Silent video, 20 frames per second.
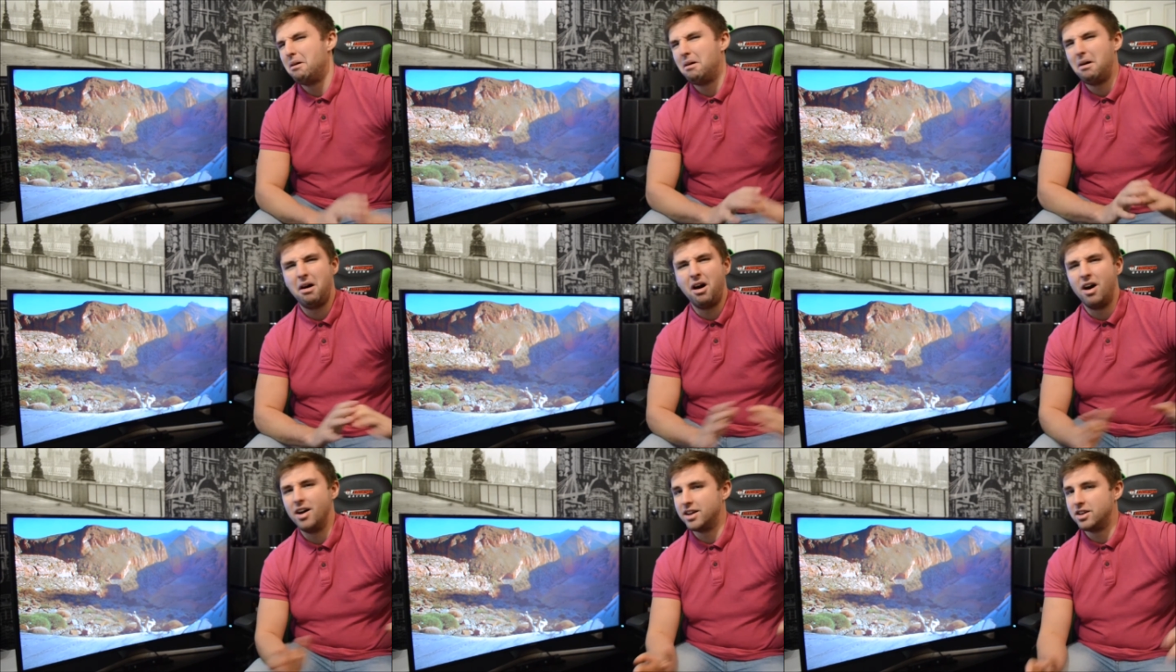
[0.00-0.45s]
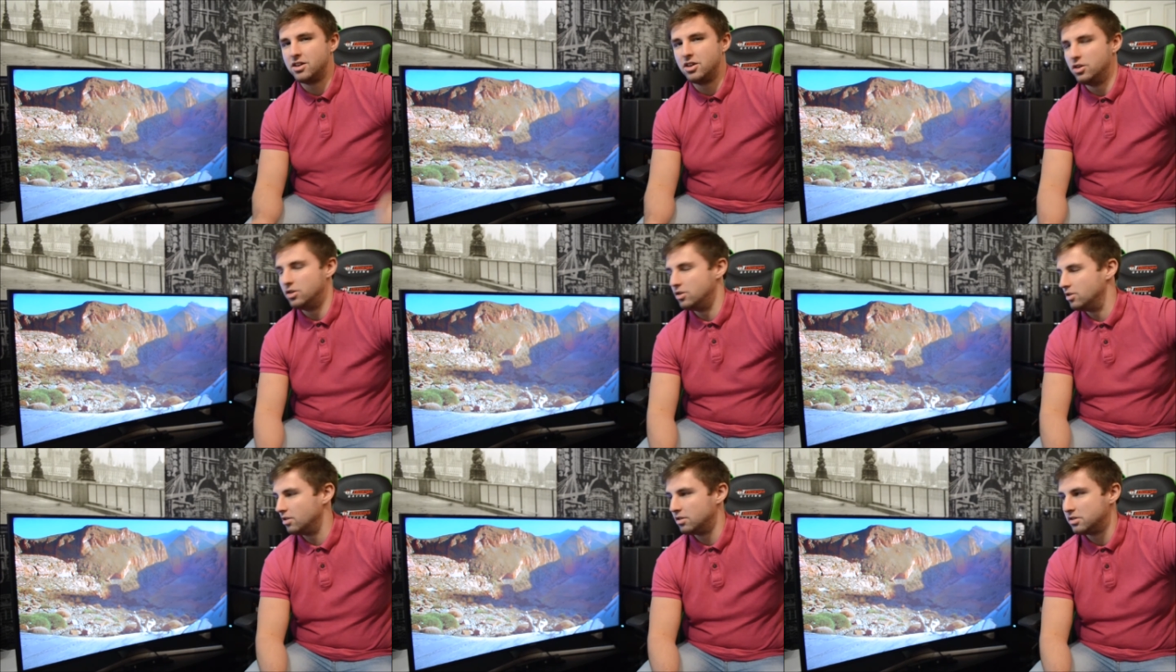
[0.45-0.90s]
I
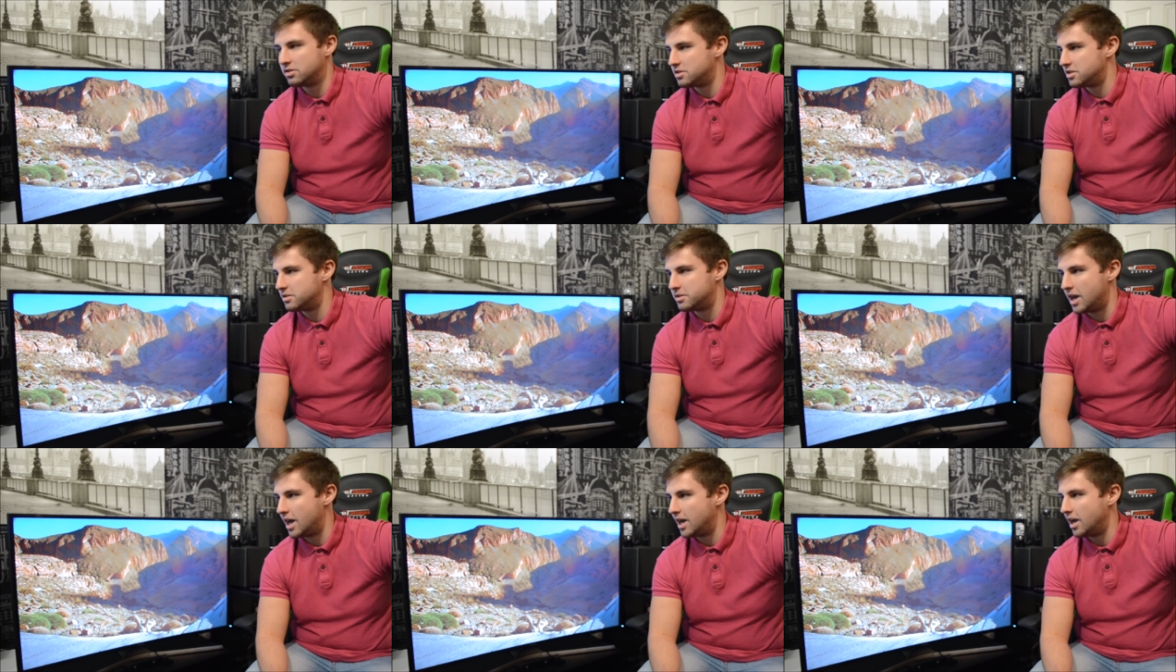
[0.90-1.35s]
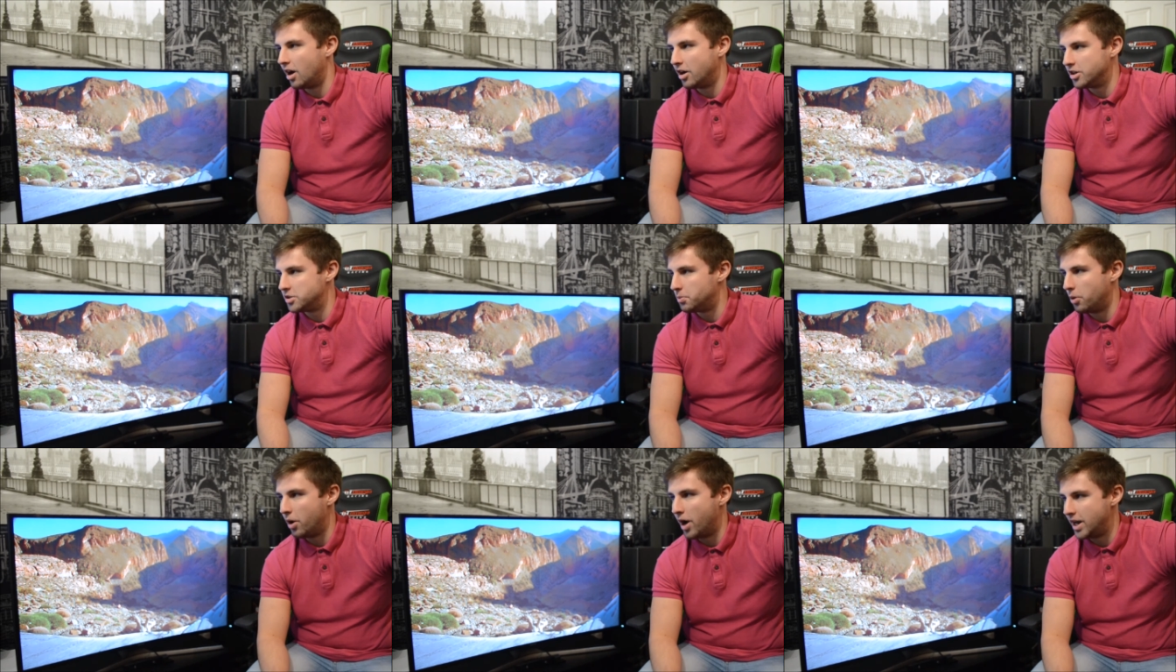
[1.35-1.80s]
couldn't say I
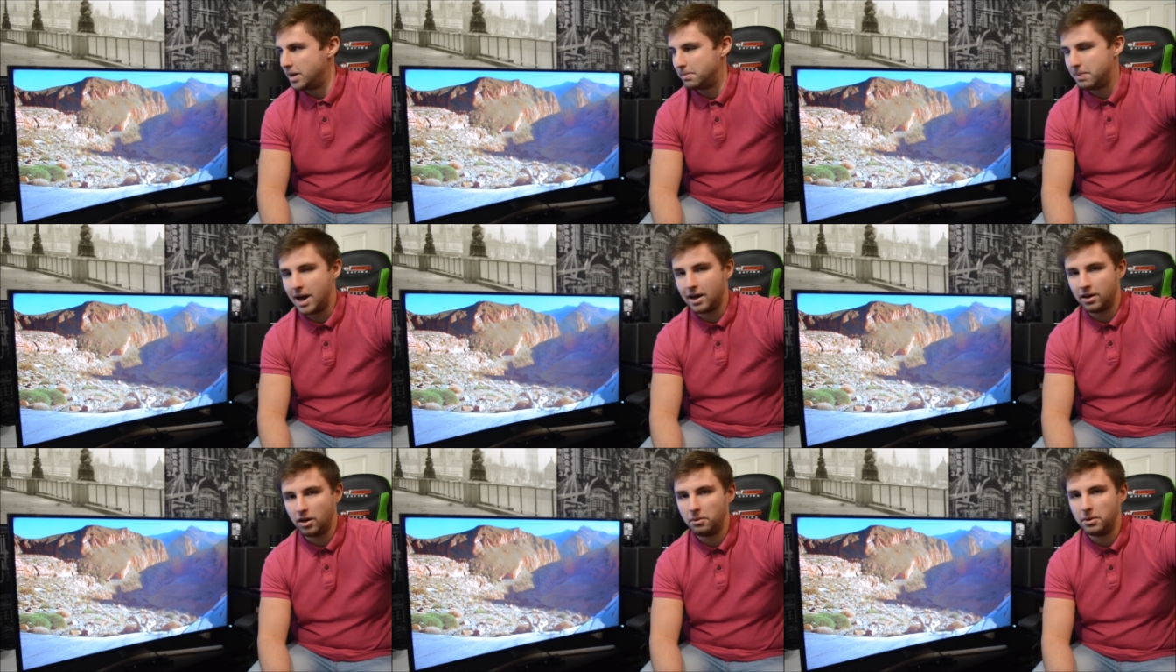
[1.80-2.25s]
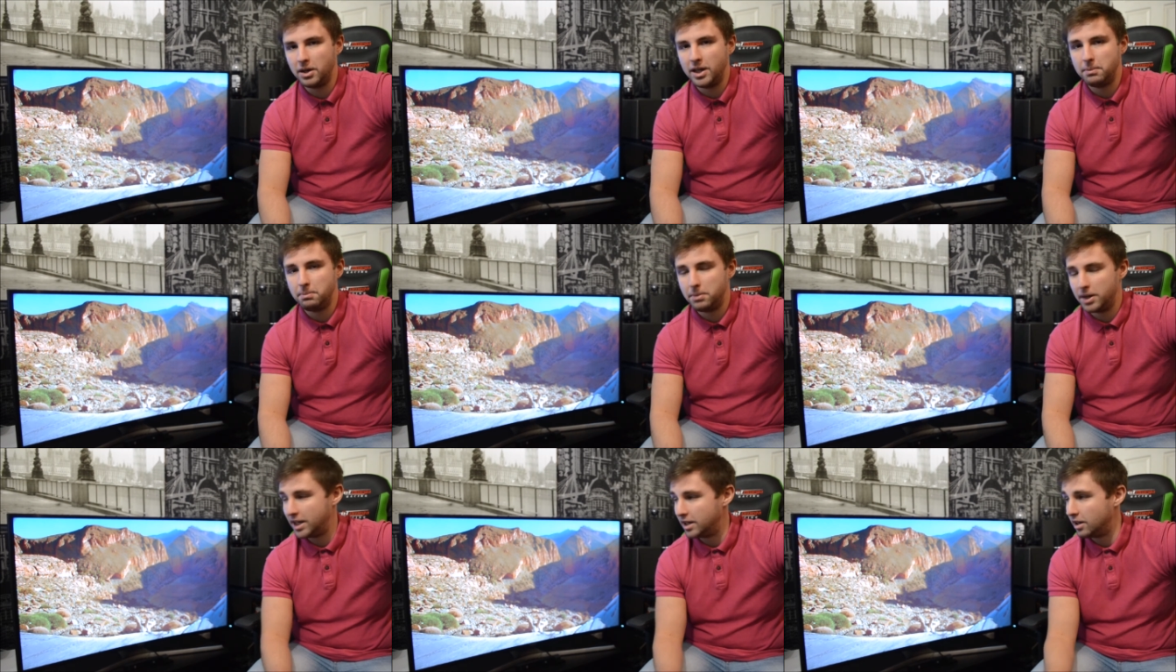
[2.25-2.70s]
spot any
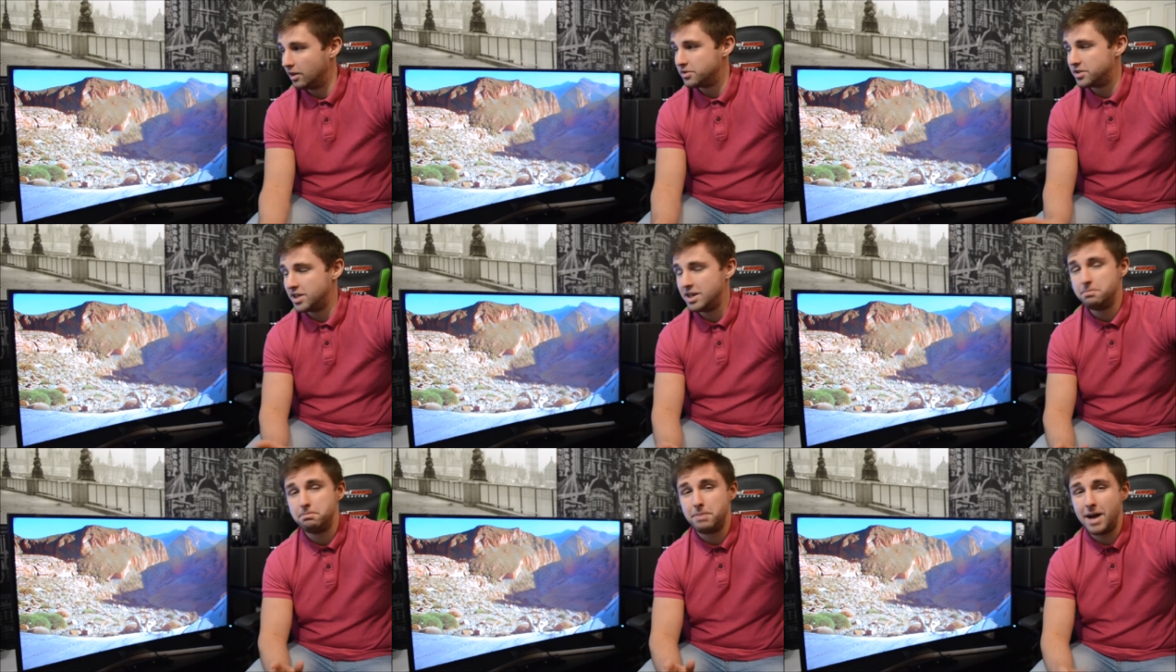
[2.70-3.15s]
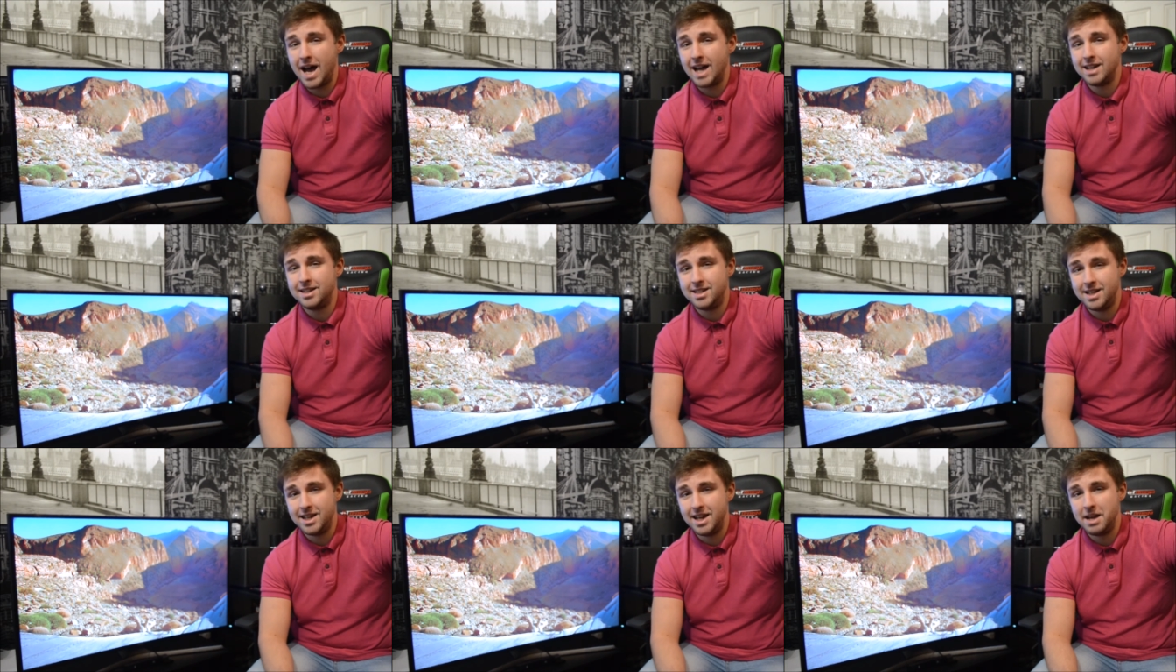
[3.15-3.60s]
backlight bleed. I've seen bad
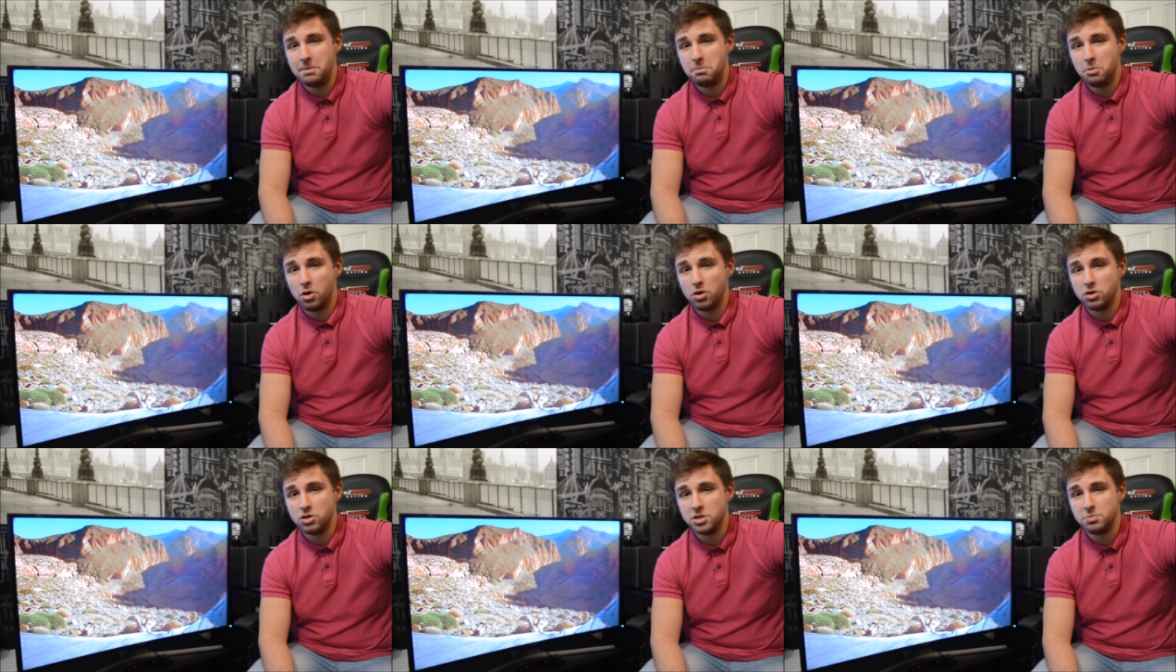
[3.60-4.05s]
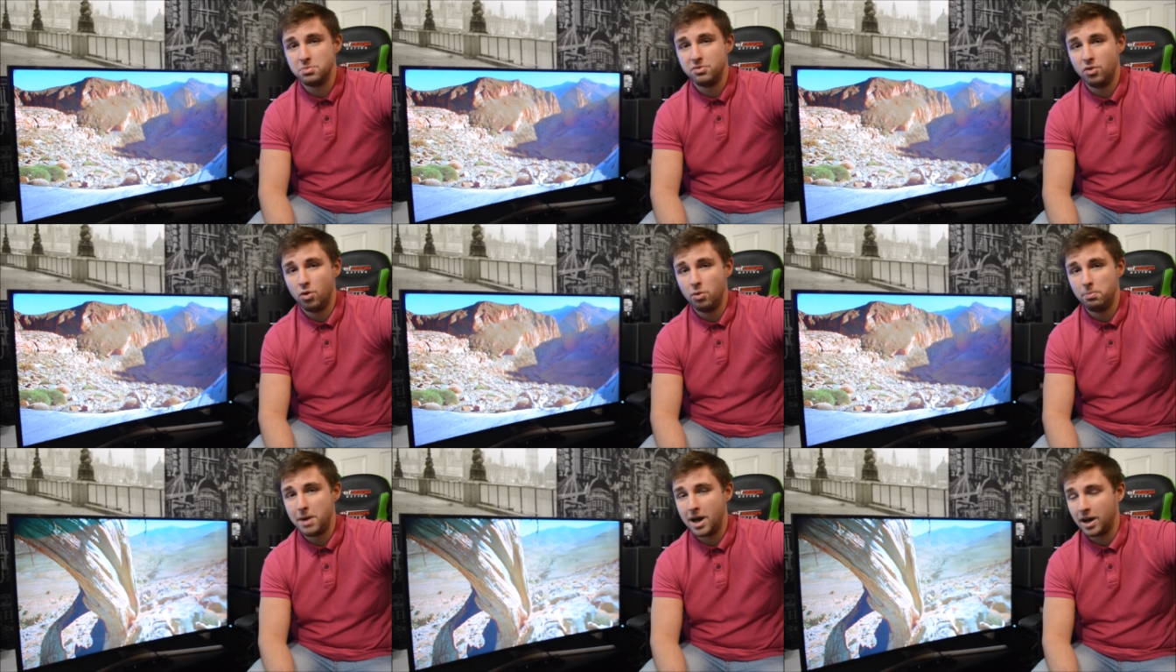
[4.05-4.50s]
TN monitors
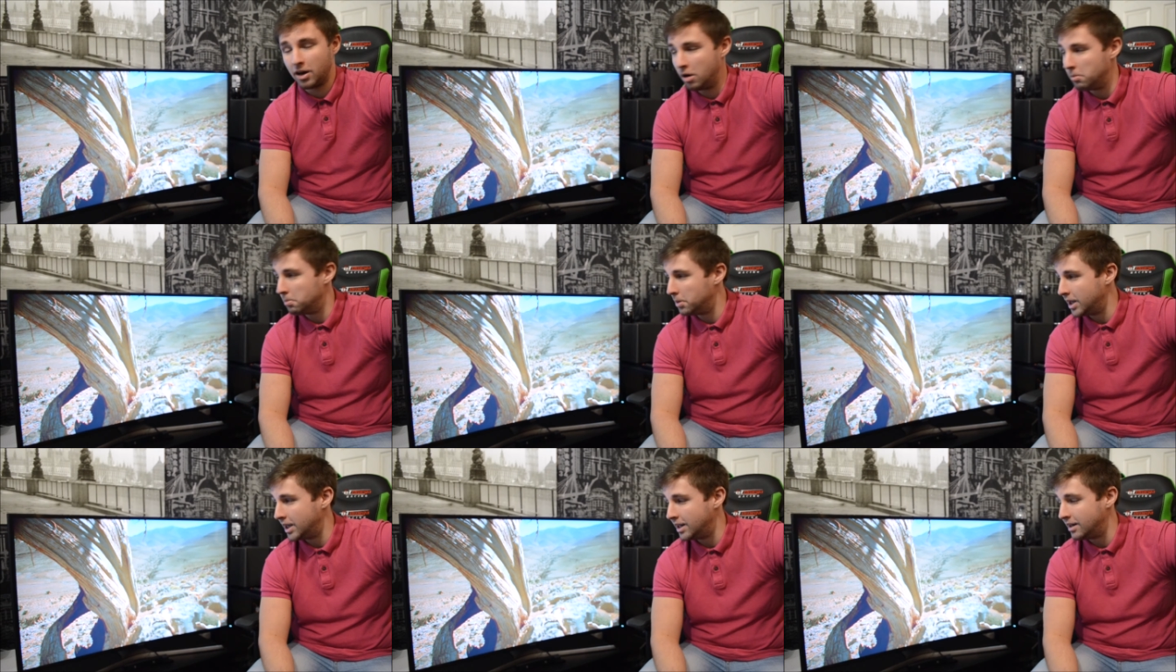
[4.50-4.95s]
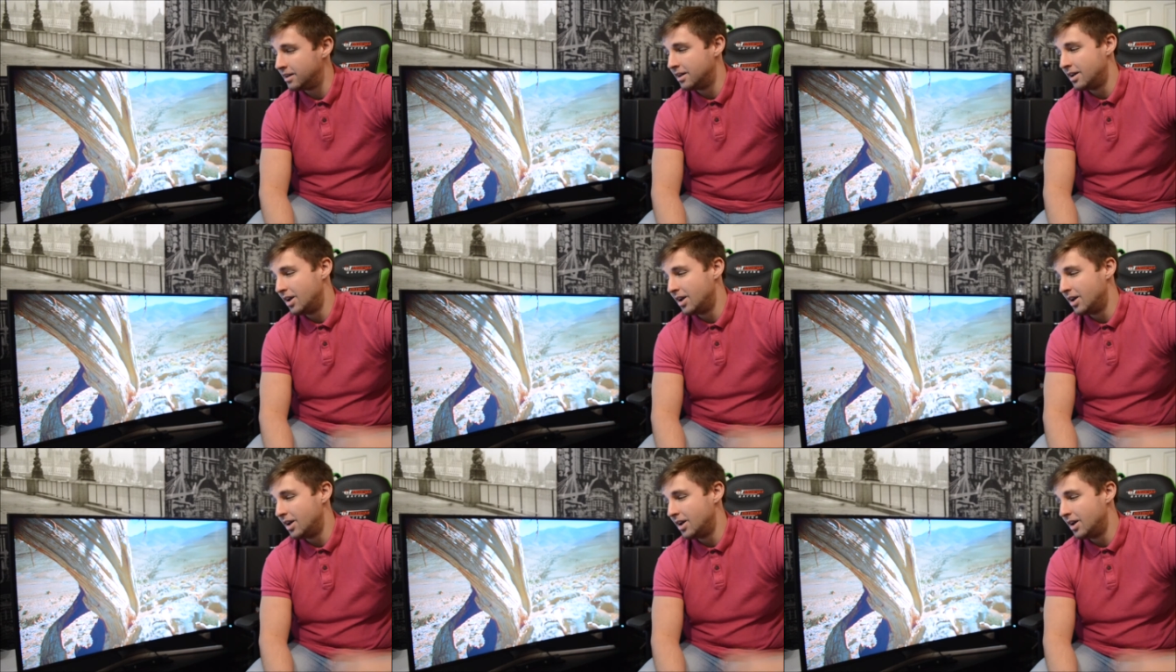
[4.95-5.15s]
before with backlight bleed.